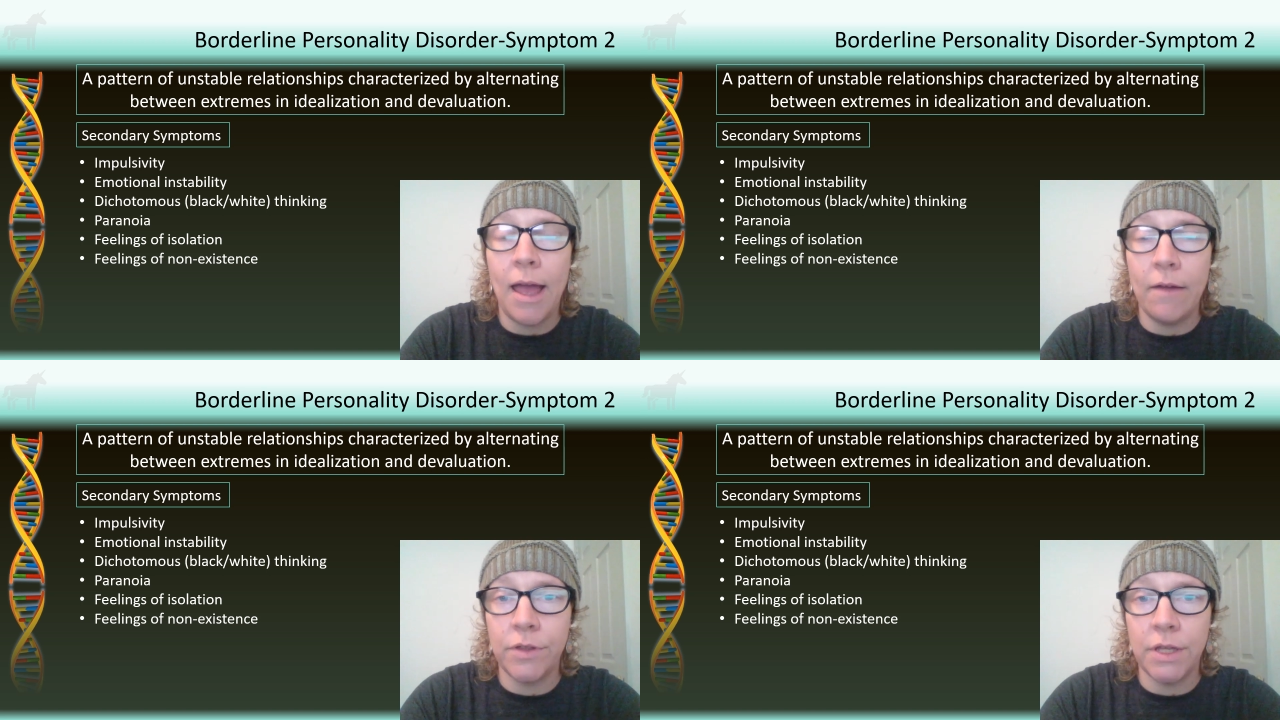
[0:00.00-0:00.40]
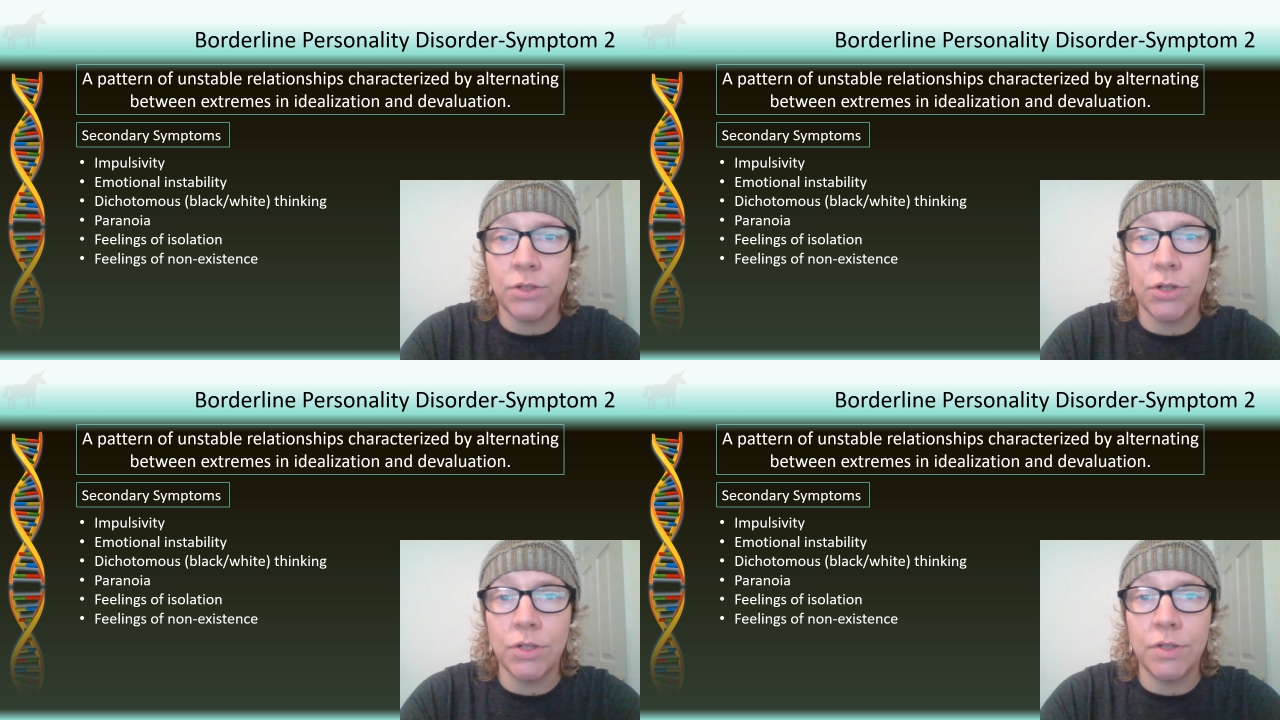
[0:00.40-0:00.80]

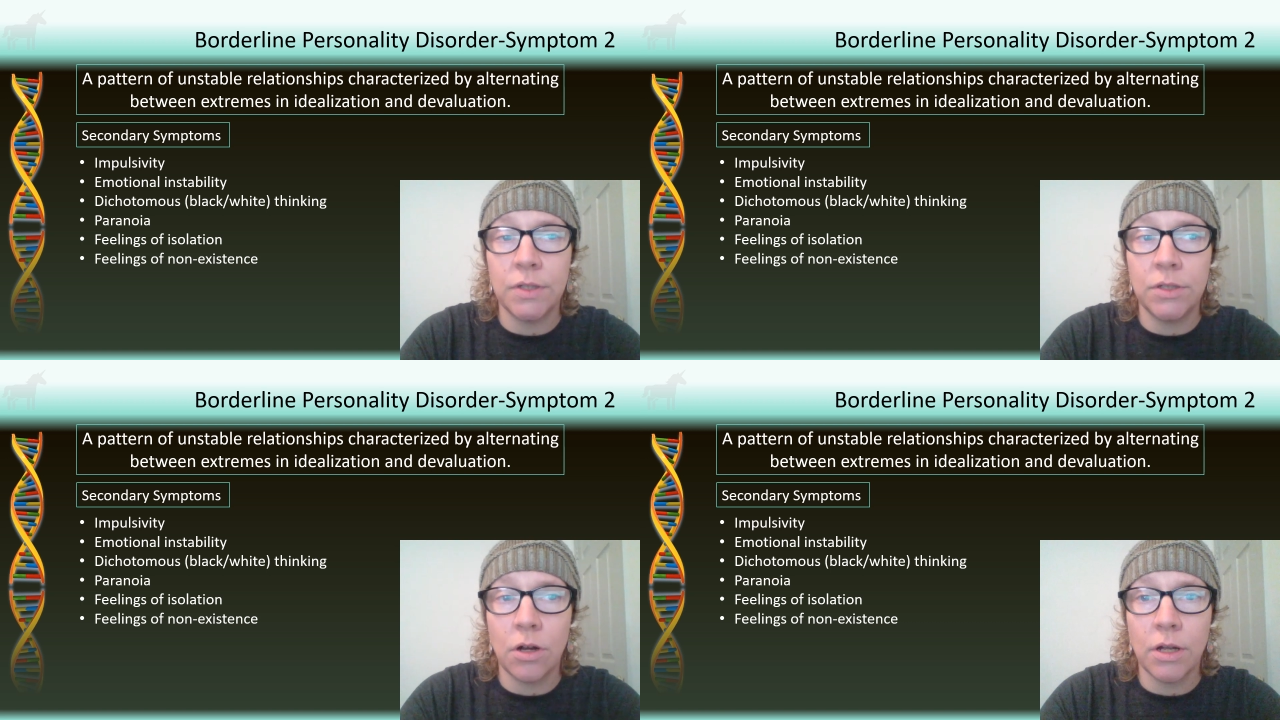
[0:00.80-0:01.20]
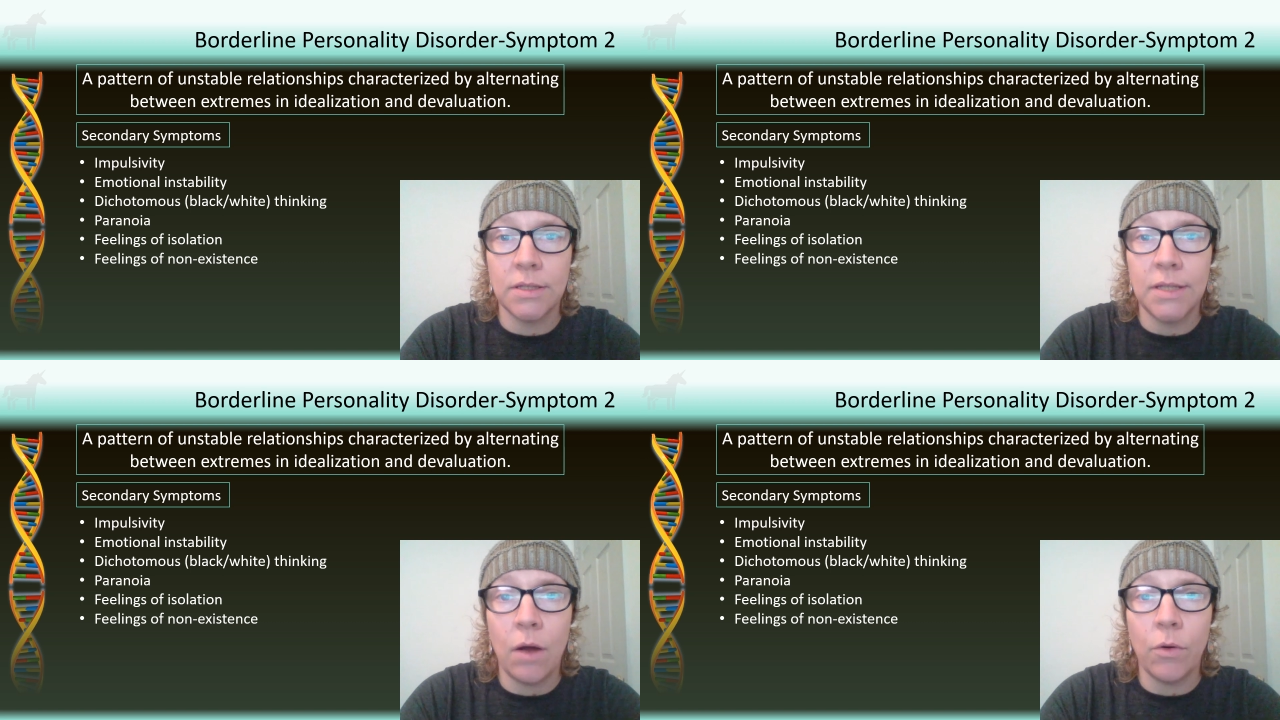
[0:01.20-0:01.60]
everything turns dark
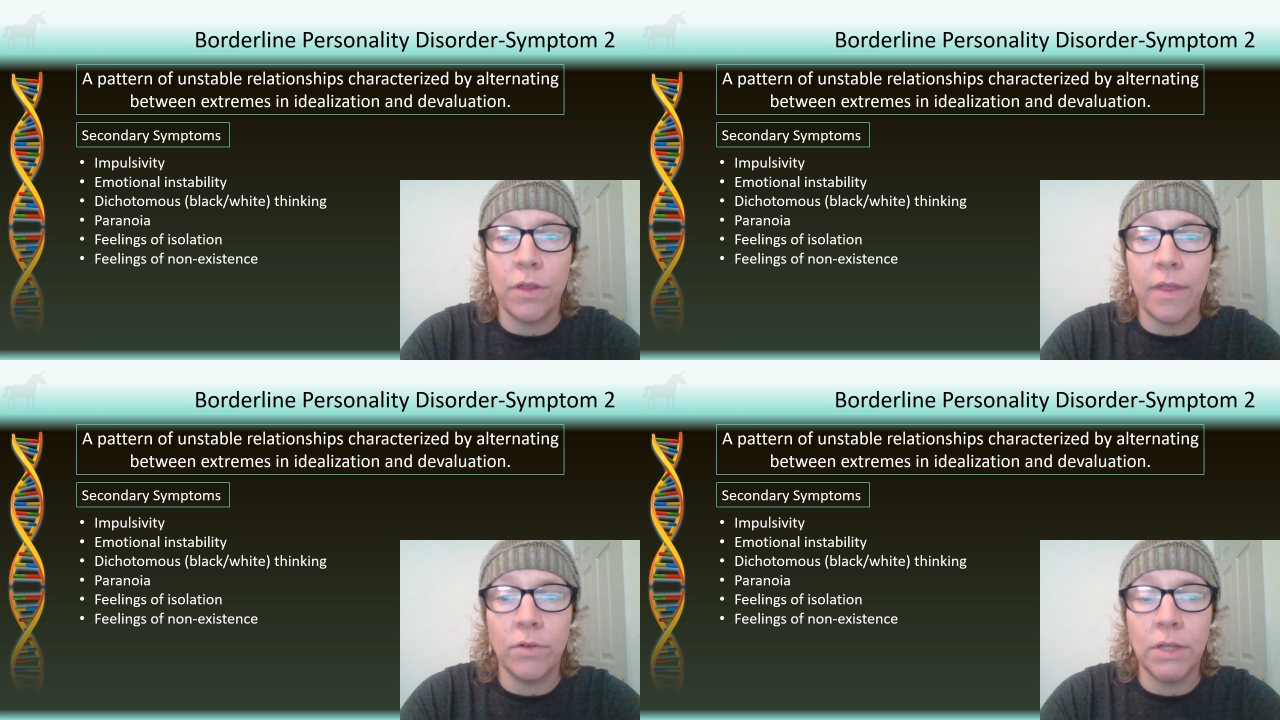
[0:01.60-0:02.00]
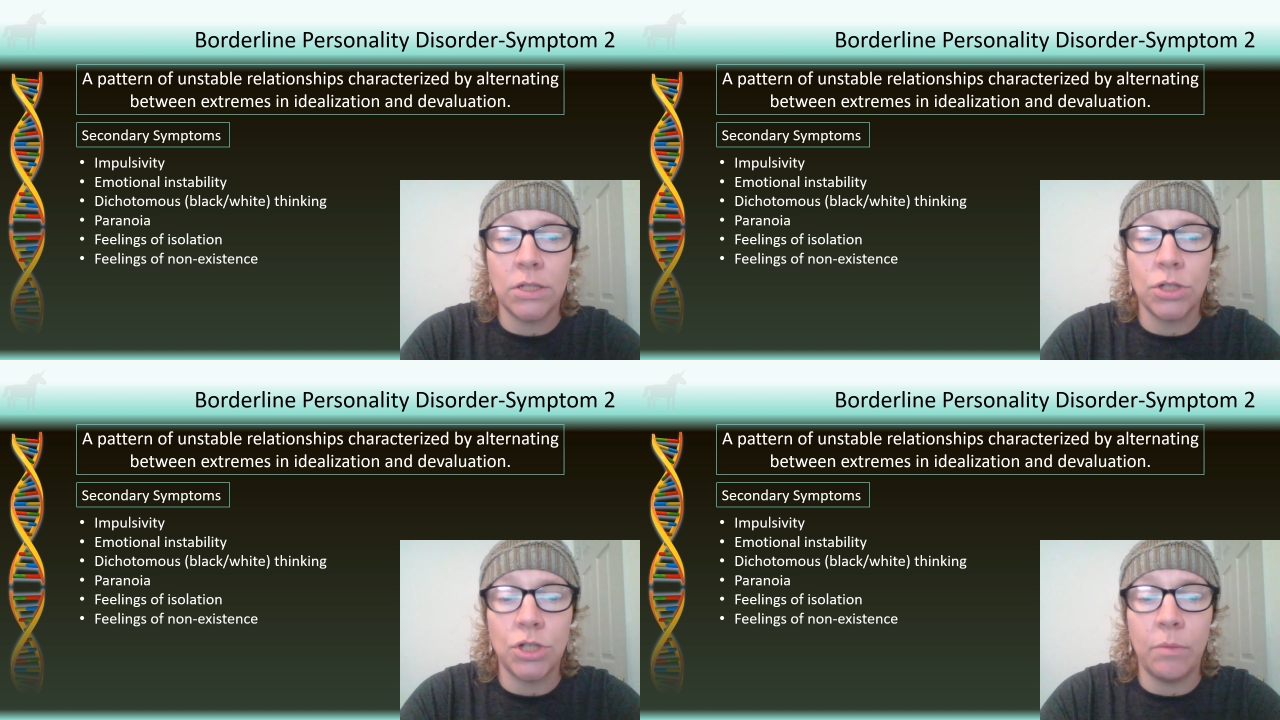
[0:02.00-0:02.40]
and sour in that
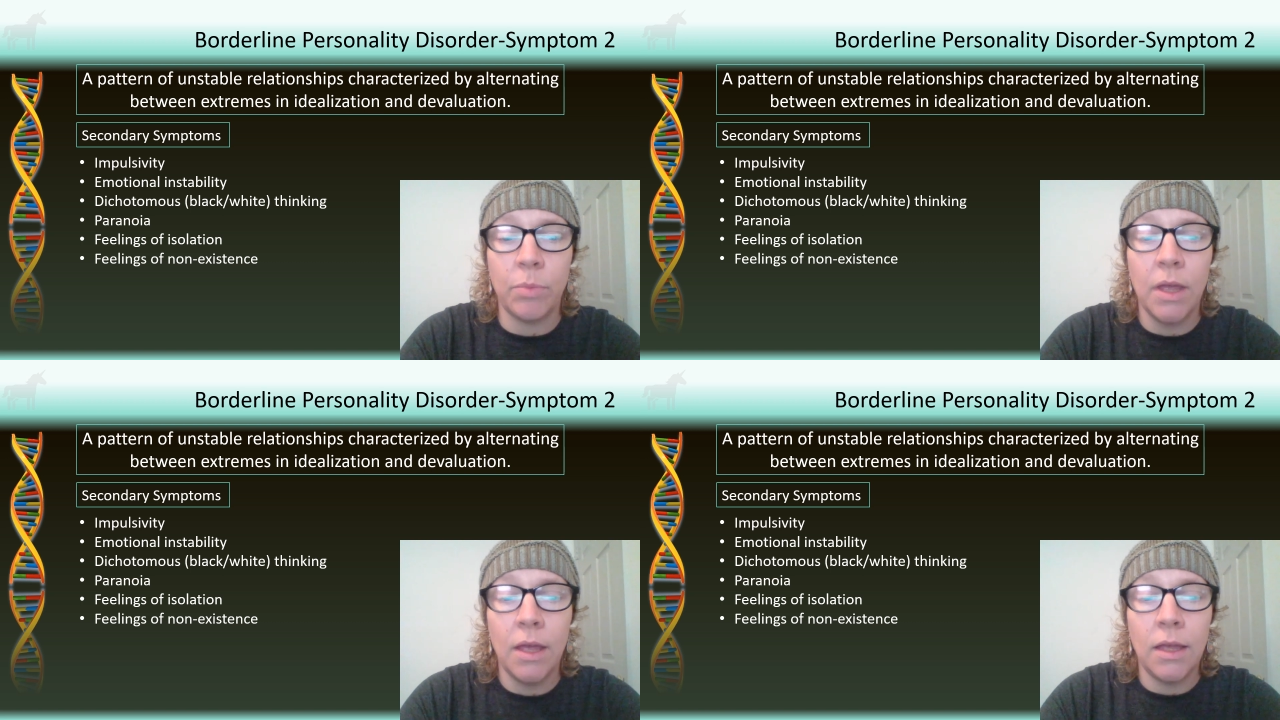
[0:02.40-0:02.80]
relationship,